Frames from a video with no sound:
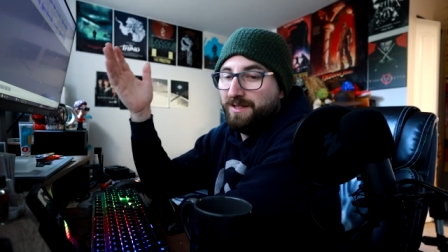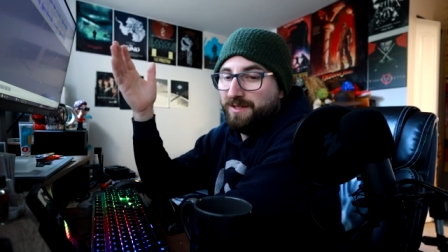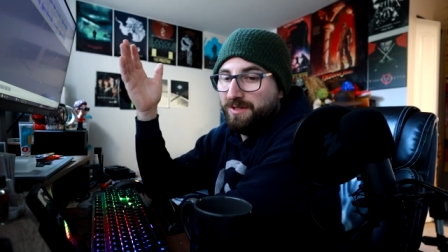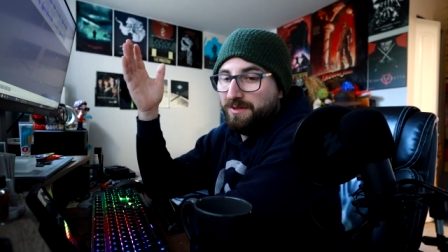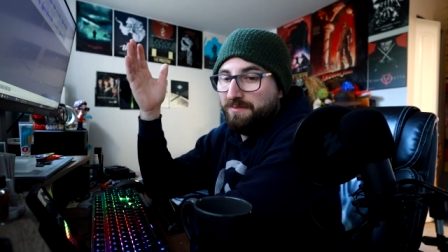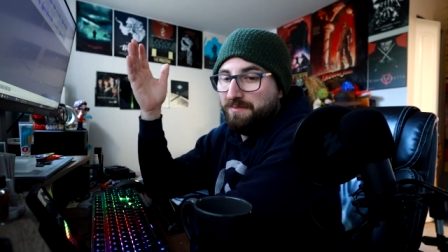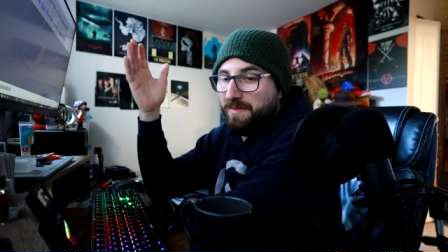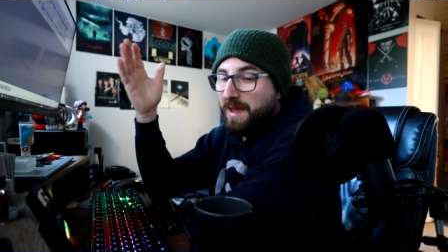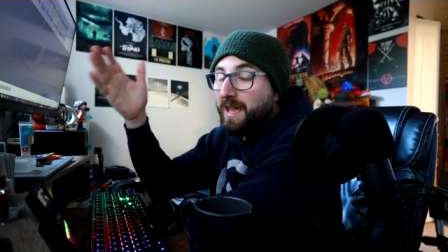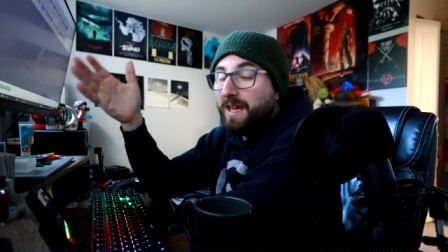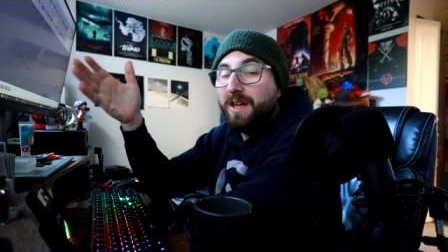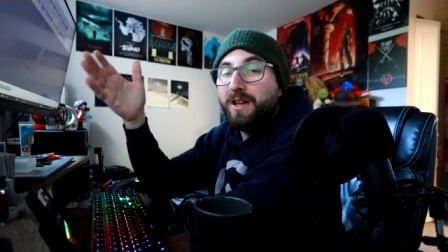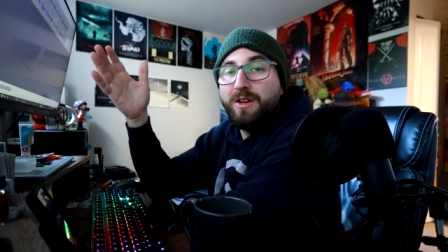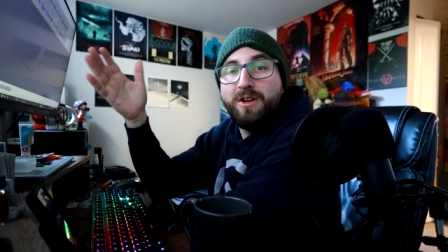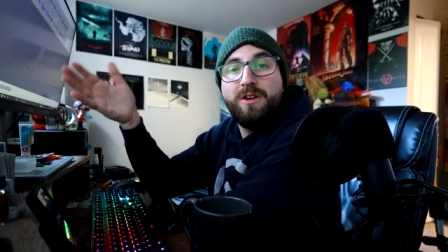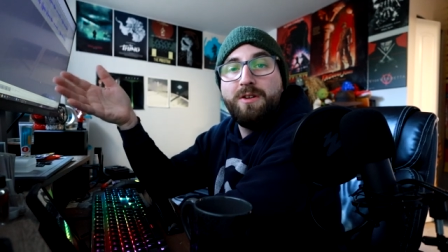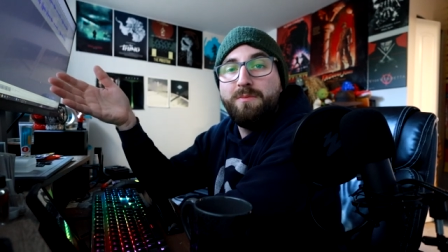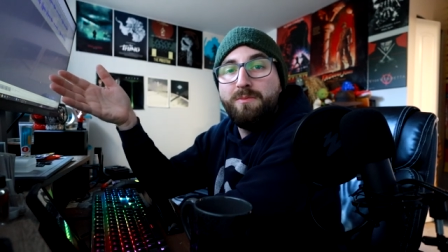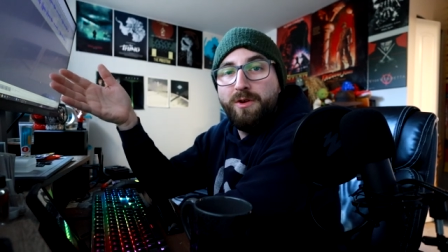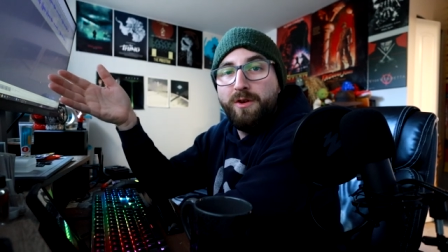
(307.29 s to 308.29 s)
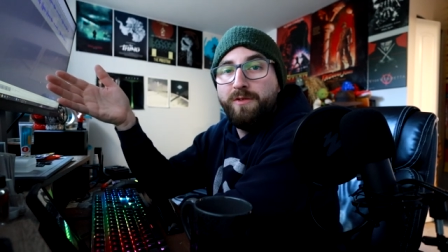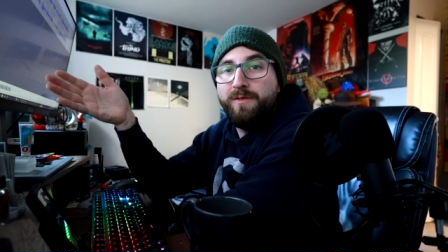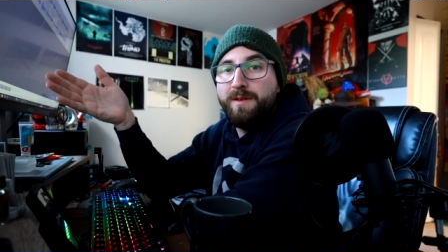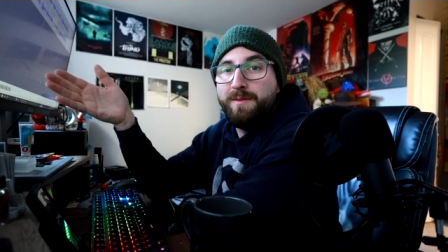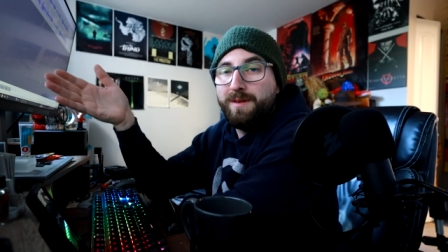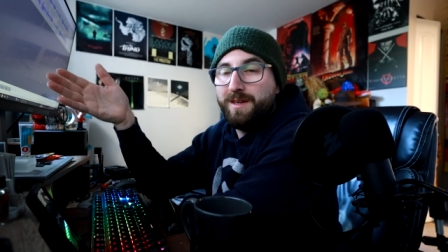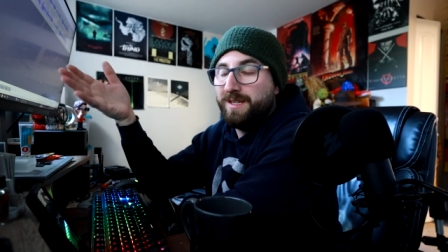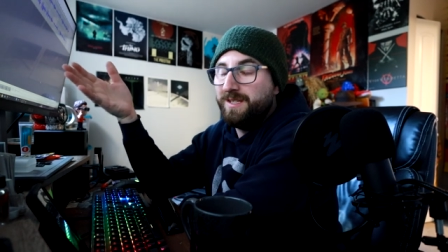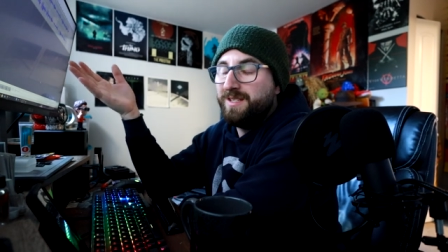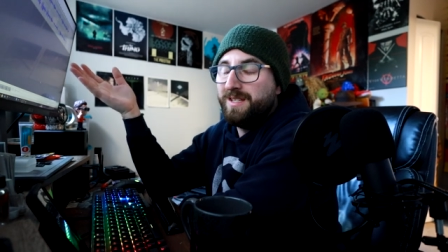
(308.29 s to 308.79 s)
to make a good movie
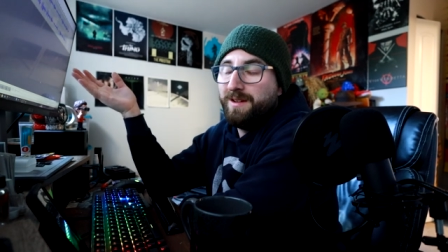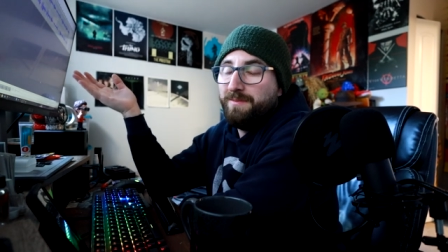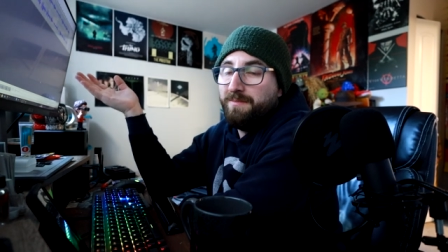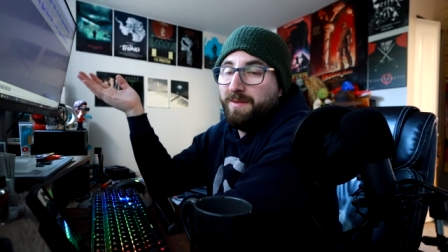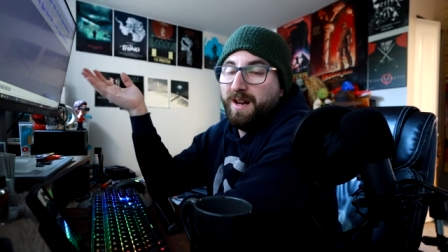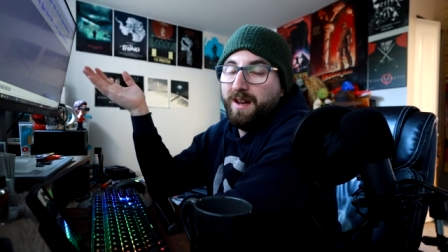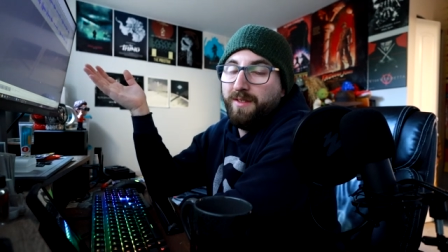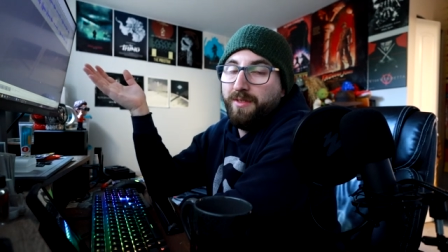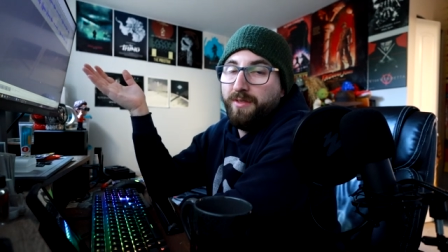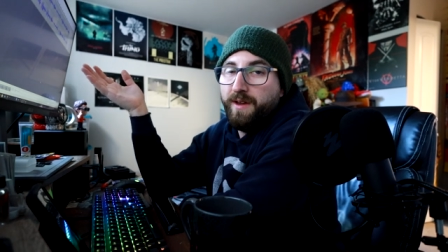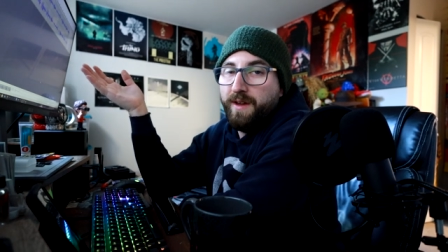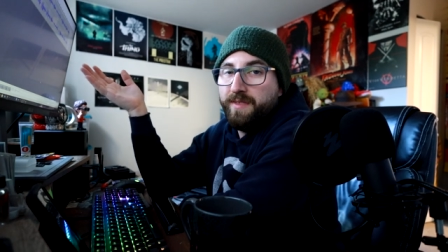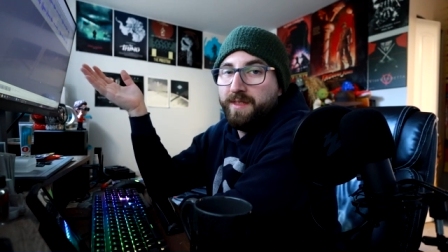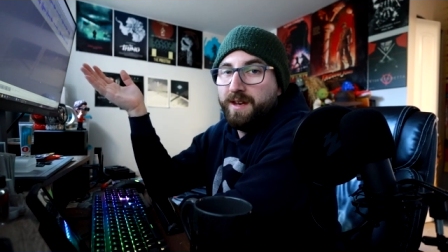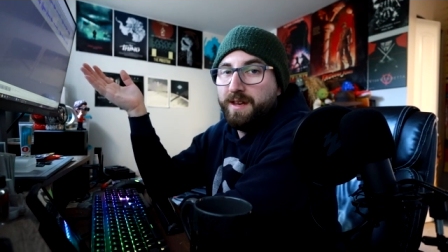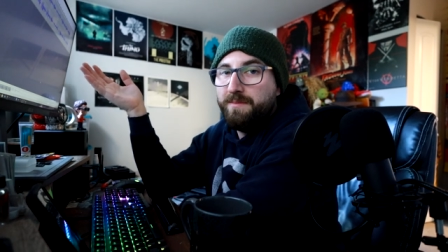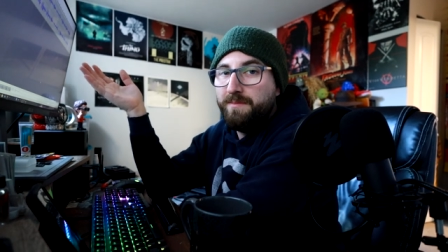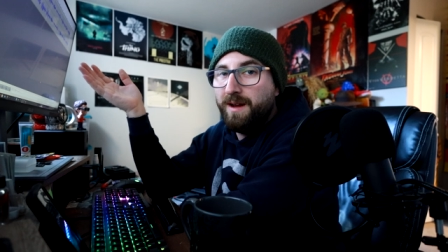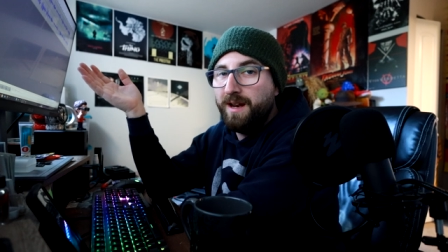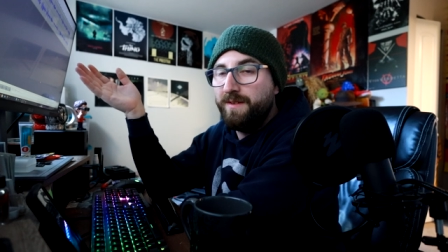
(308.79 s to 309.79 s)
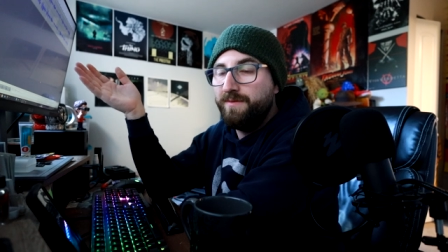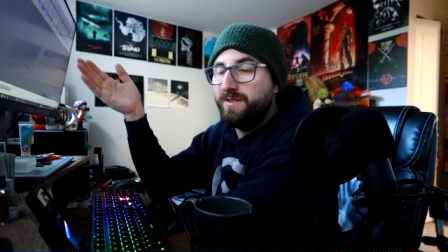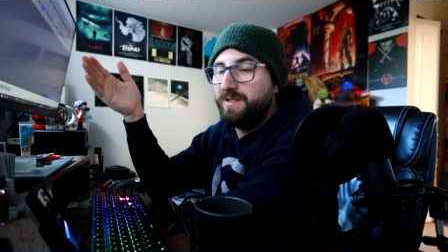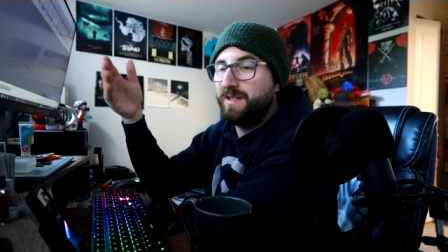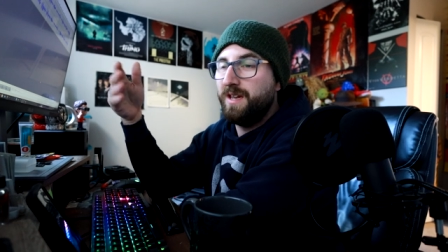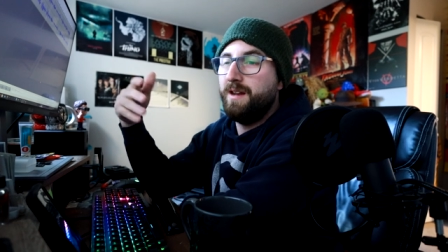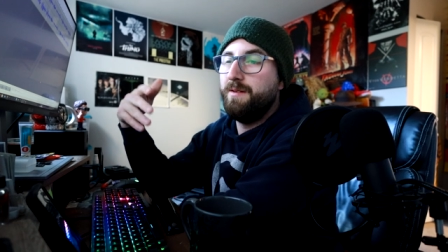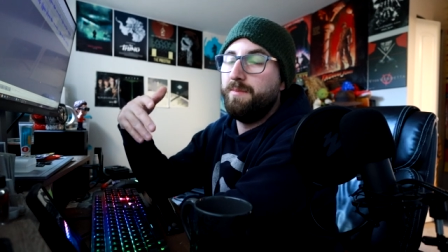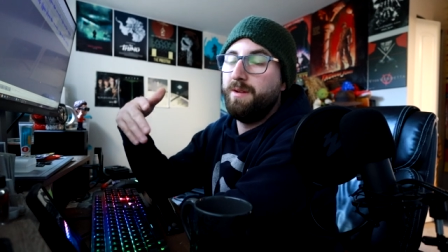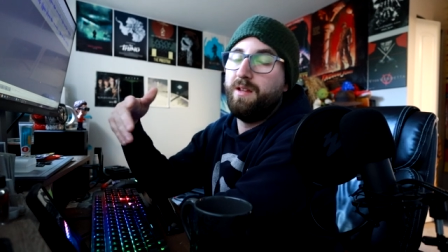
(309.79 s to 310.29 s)
because some might have thought that he might have just
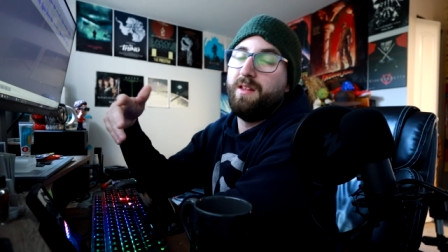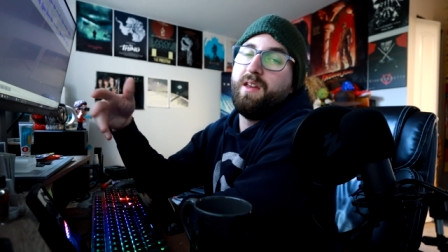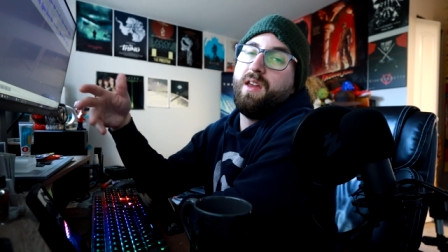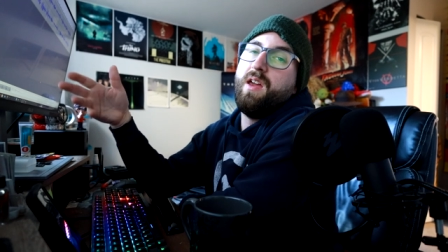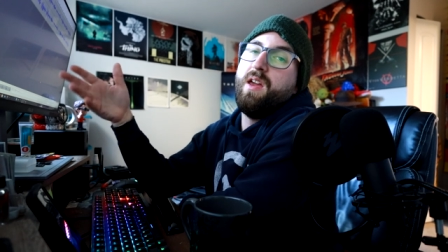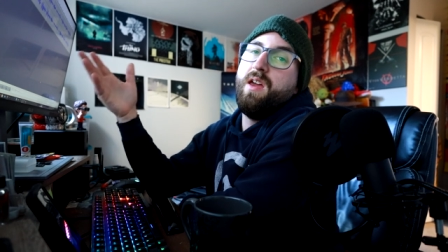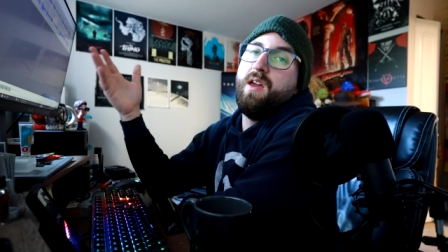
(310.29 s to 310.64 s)
kind of been like,